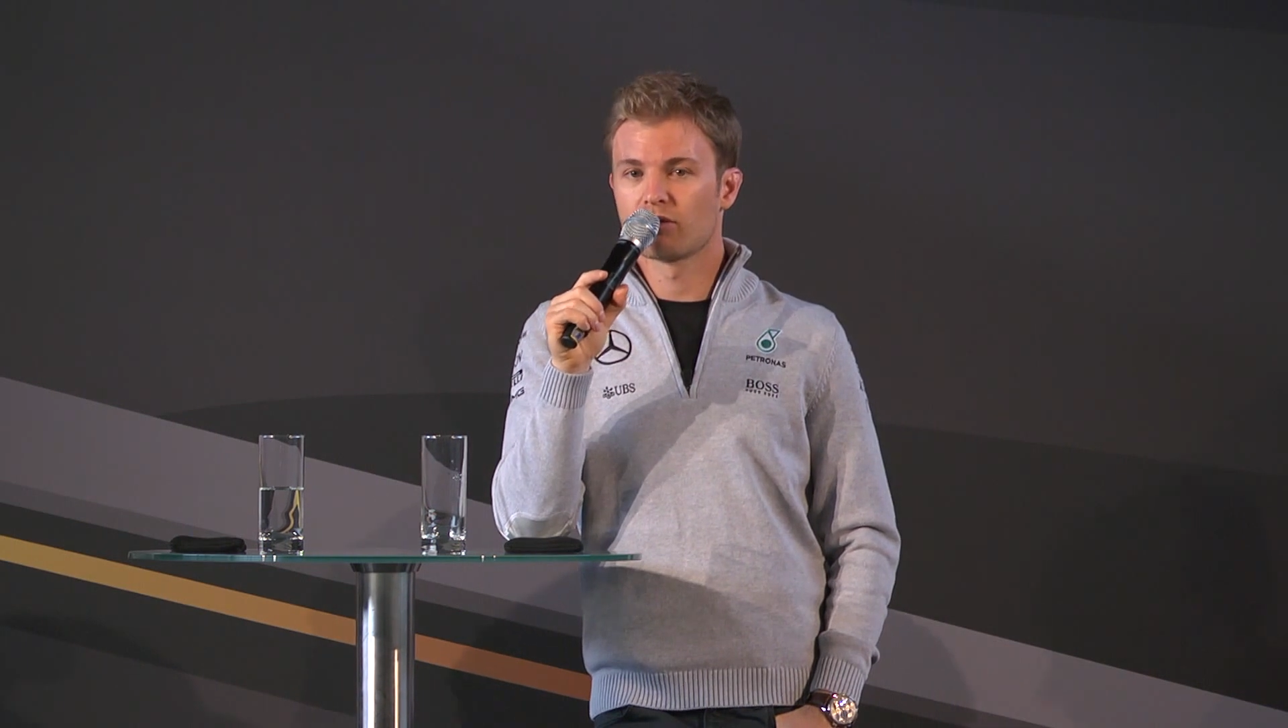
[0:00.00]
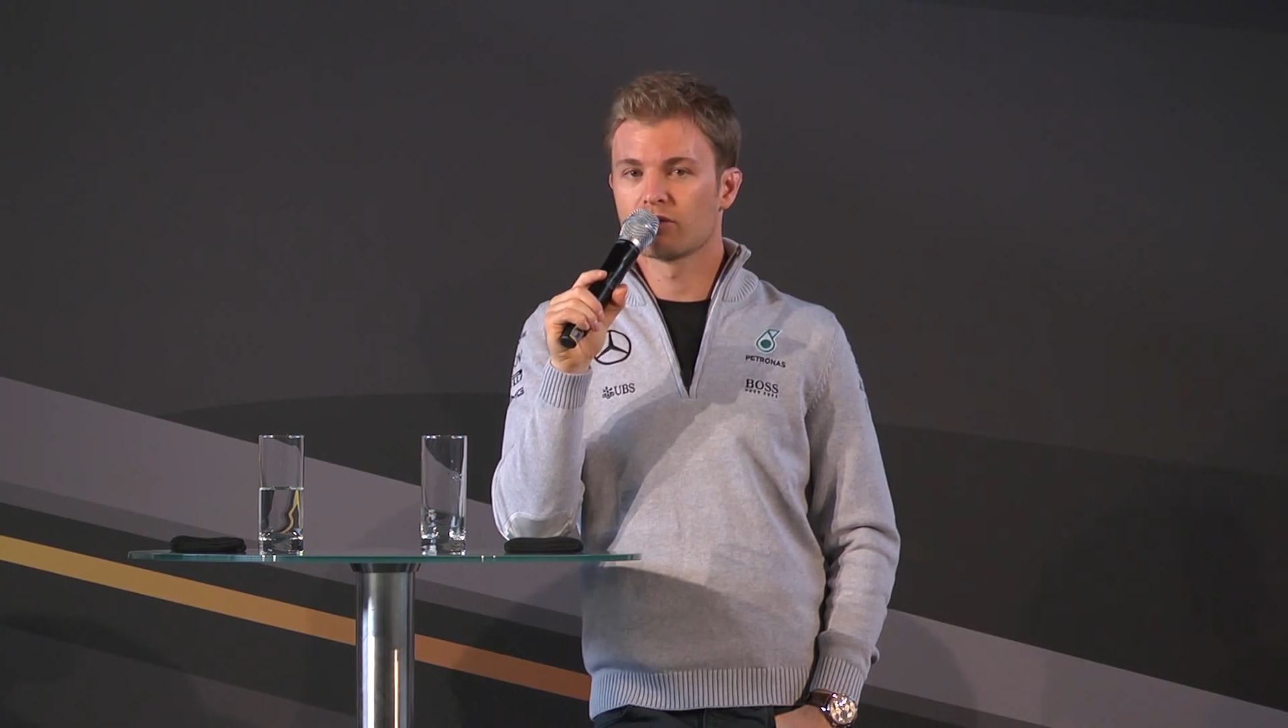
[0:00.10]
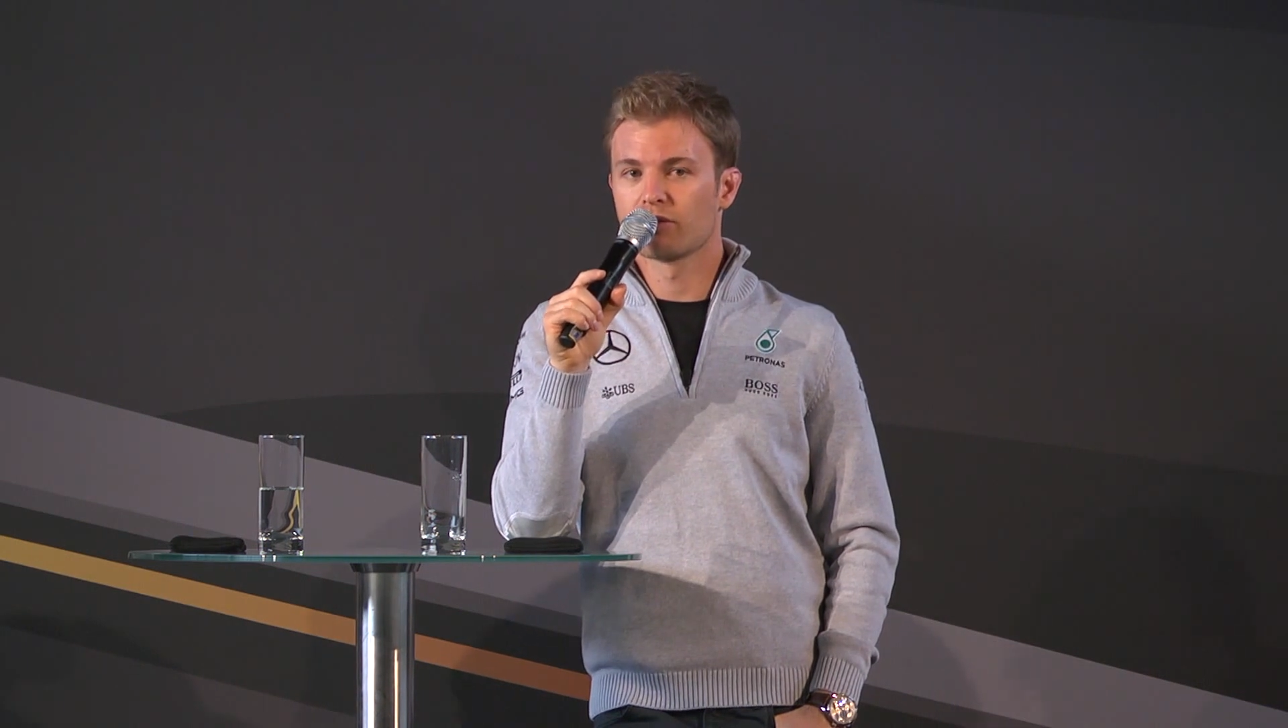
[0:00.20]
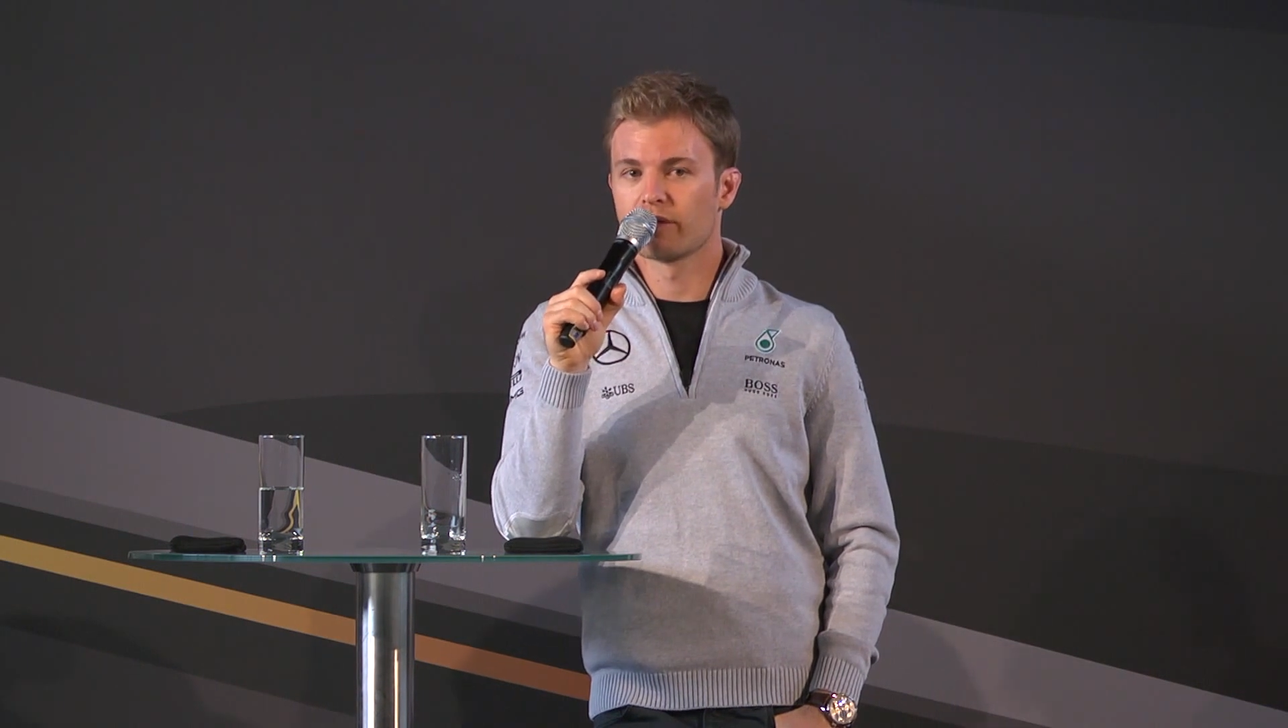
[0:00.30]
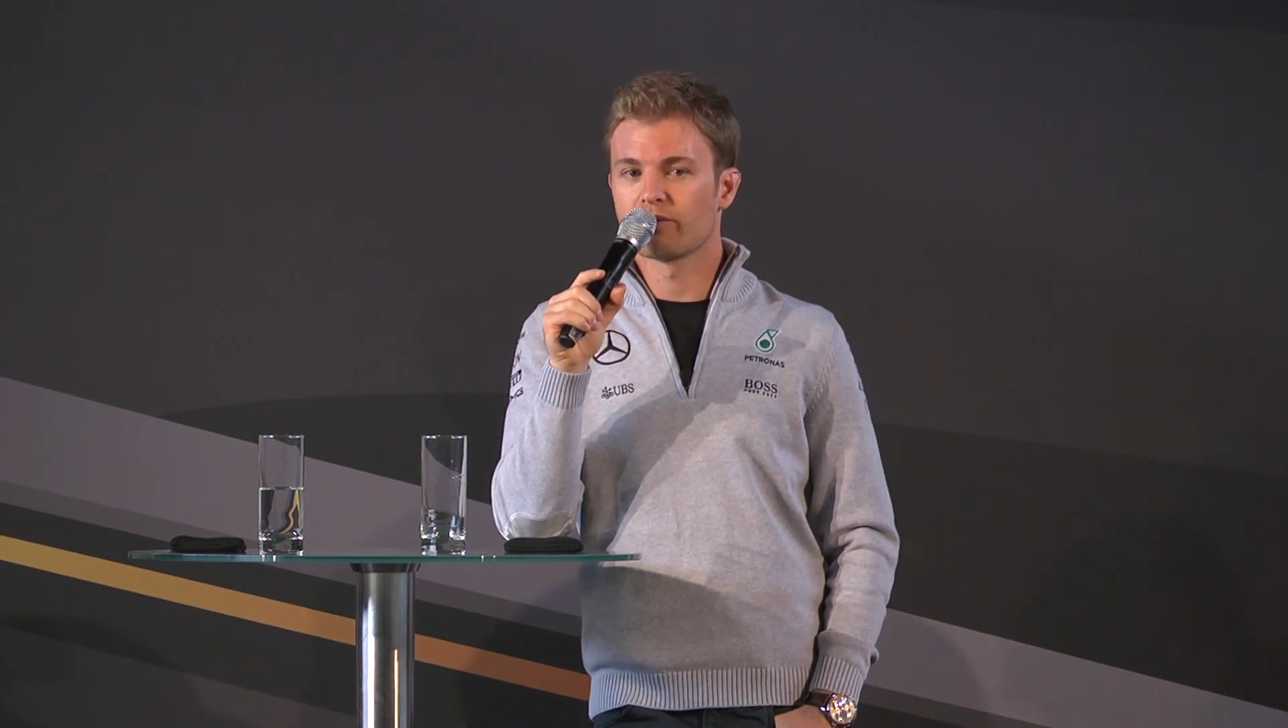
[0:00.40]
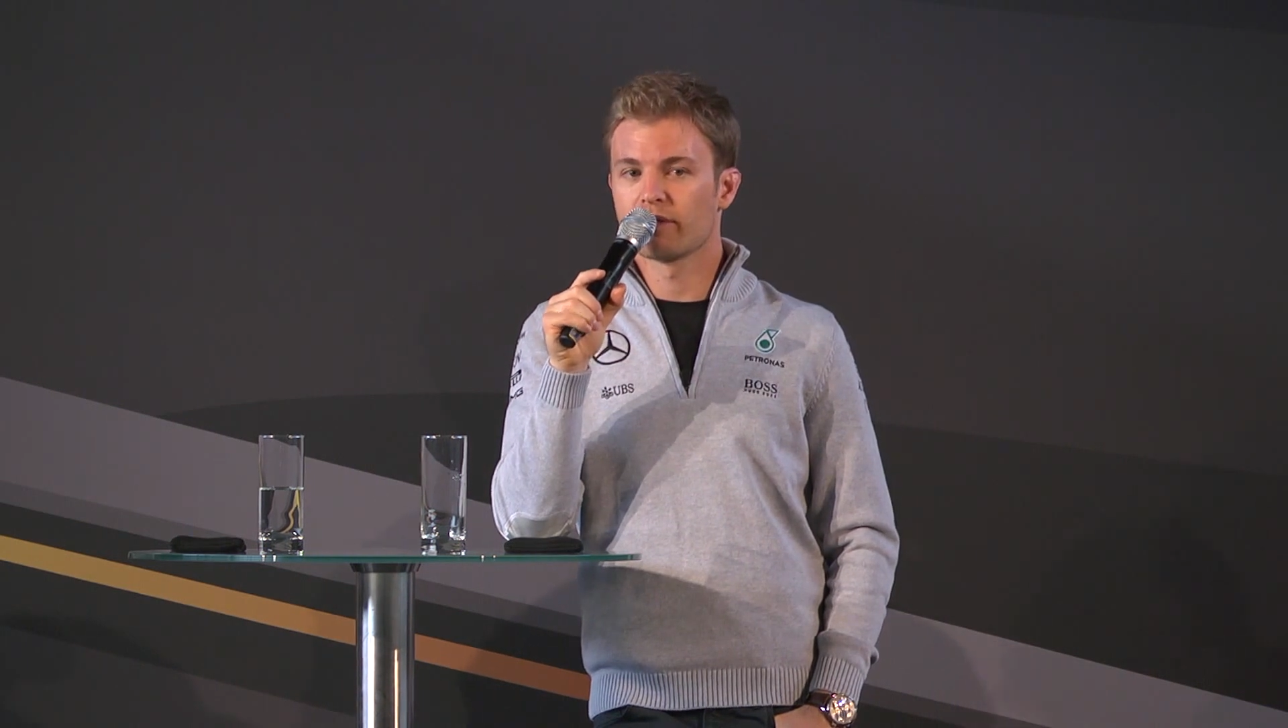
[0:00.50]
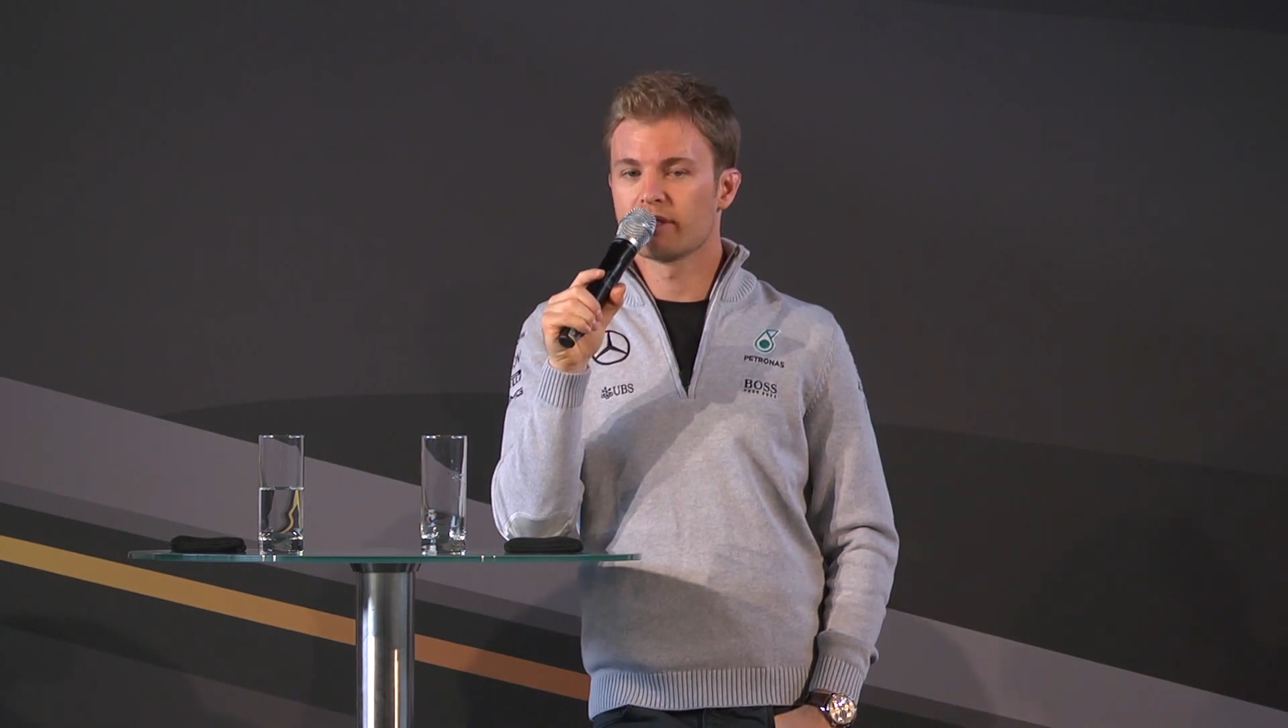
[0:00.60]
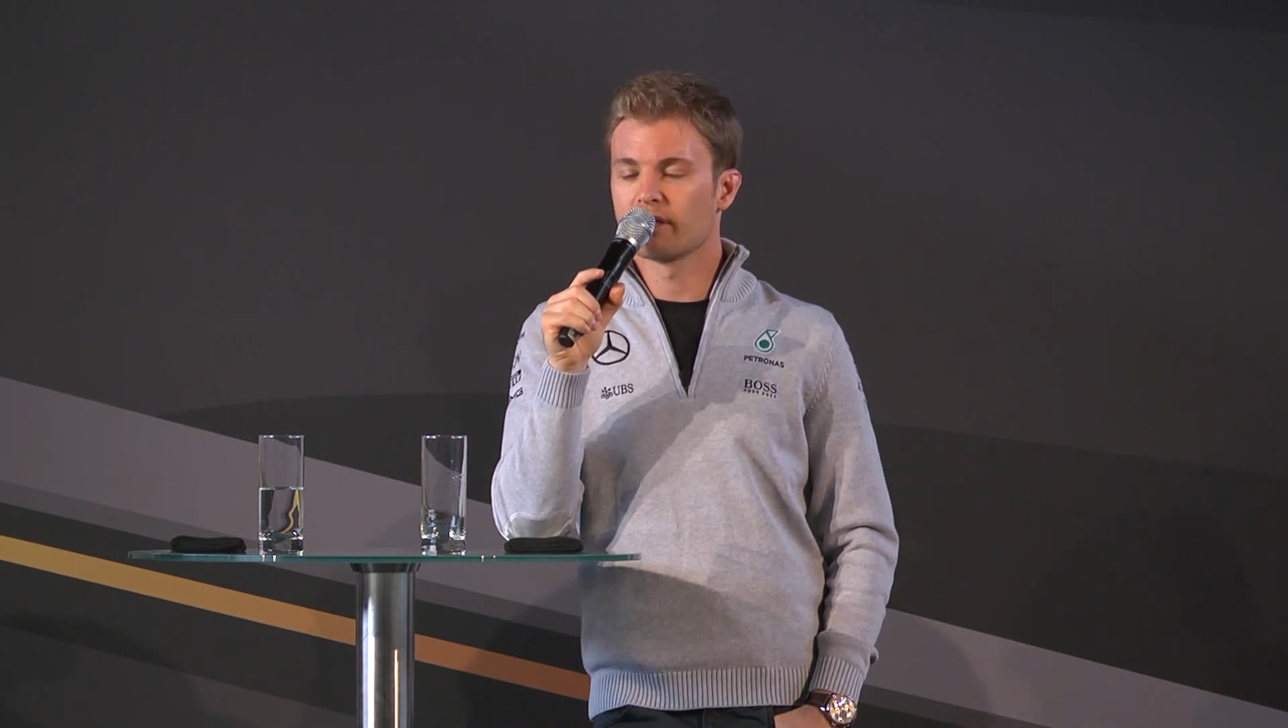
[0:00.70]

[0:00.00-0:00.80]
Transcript: also increase